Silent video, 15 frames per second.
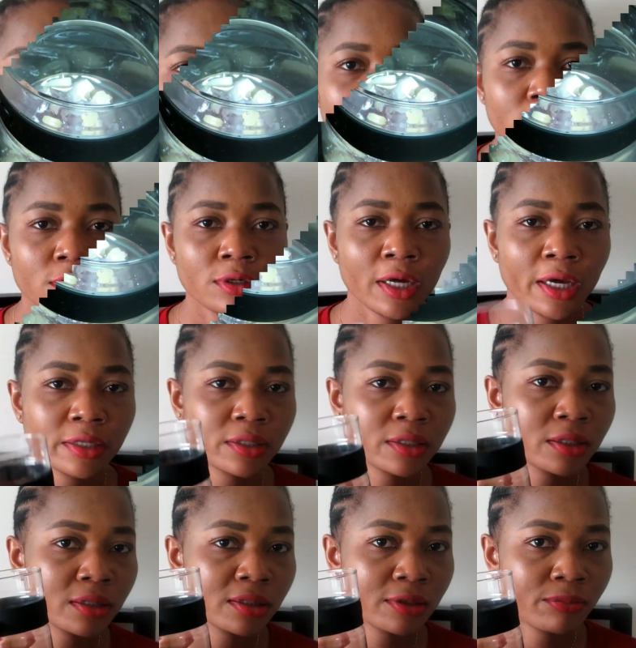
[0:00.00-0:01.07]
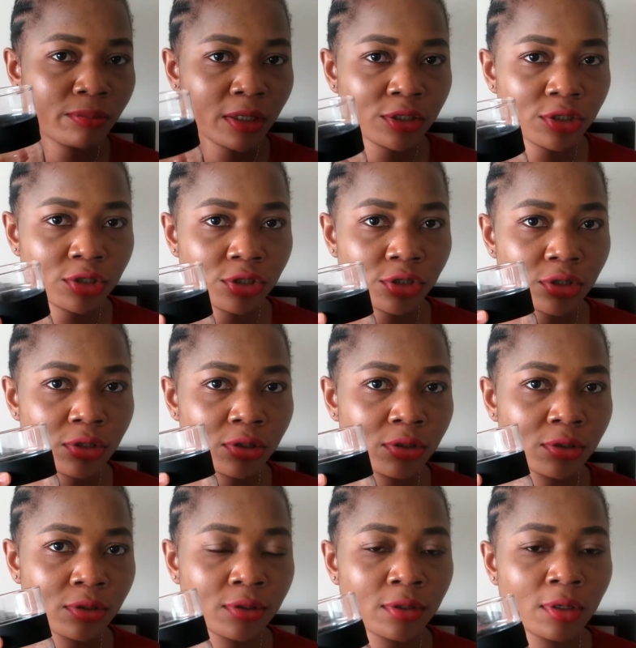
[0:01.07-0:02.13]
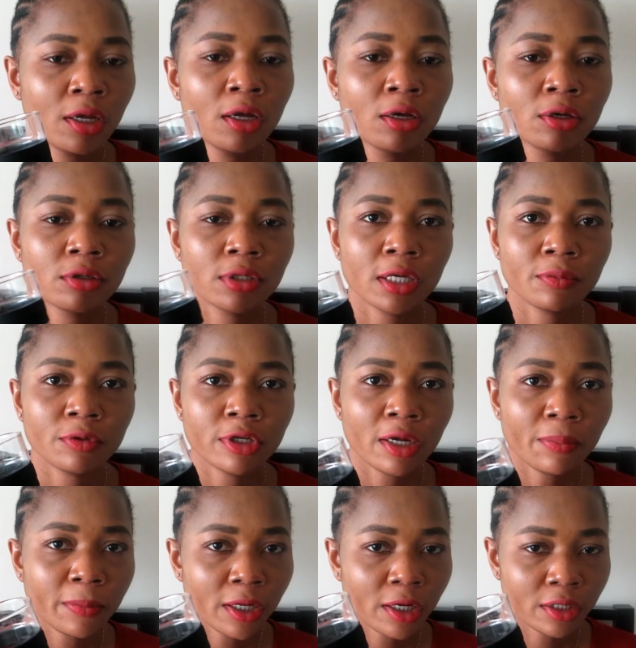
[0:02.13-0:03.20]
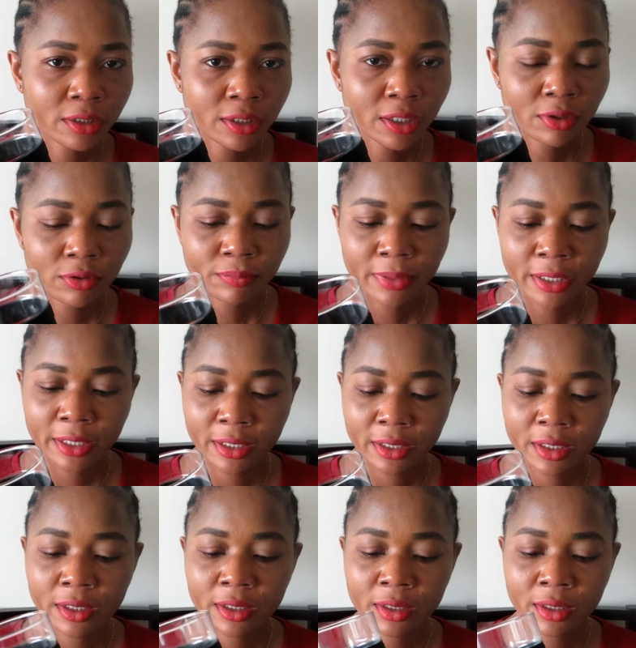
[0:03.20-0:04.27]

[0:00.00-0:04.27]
So guys, this is the mixture, so I'm gonna apply it now on my hair.